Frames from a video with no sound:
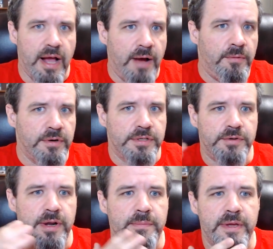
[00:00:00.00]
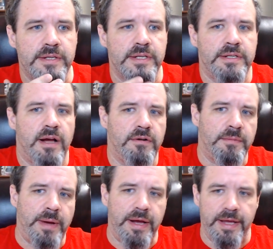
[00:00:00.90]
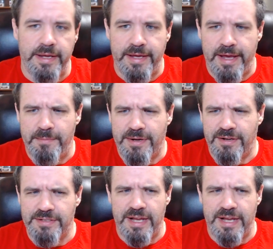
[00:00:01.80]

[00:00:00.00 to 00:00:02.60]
I want to stream this and talk about Endgame because